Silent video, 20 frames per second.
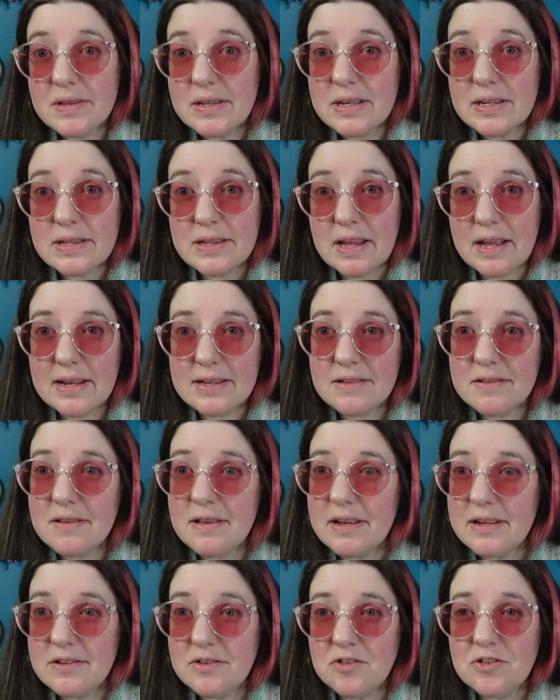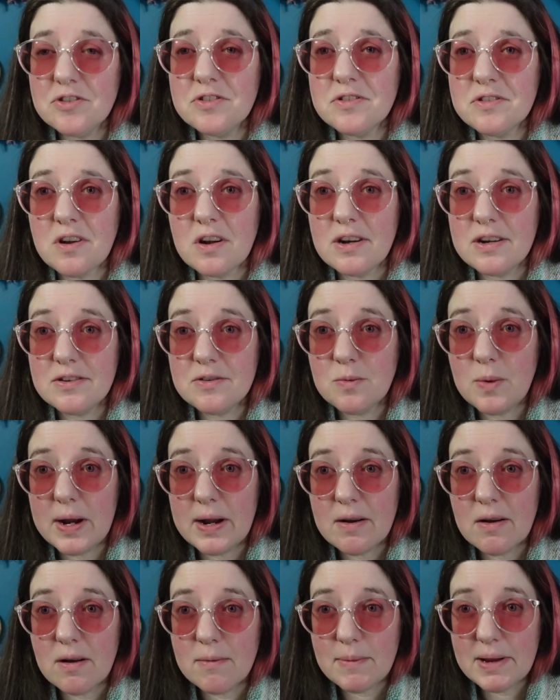and it's just starting to
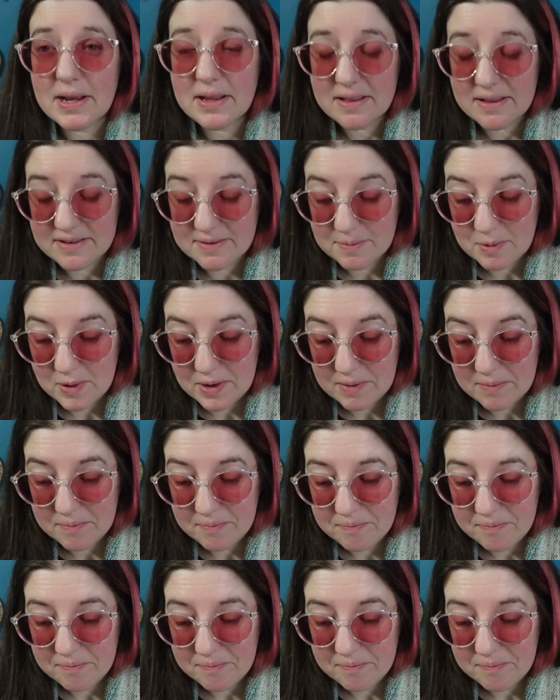wear on me at this point.